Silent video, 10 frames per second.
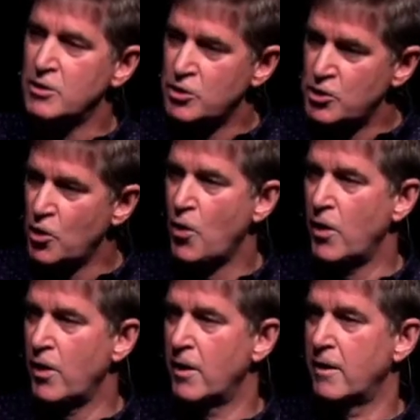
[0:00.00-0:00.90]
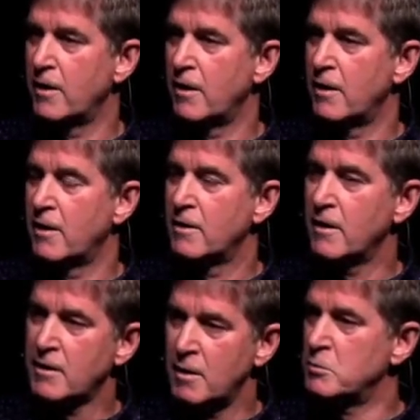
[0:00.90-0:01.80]
that comes with generosity.
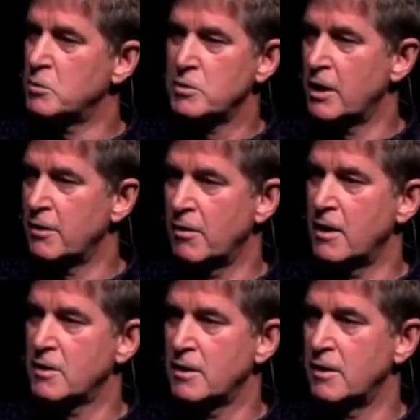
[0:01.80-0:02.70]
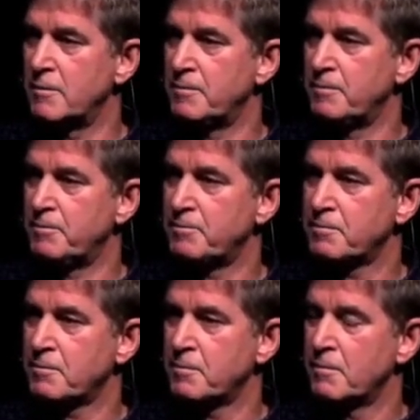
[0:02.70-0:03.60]
So that's why
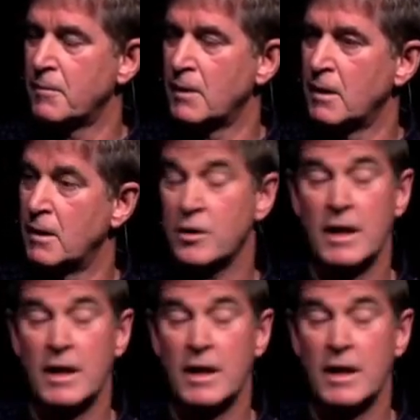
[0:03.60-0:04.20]
Paul says, hey,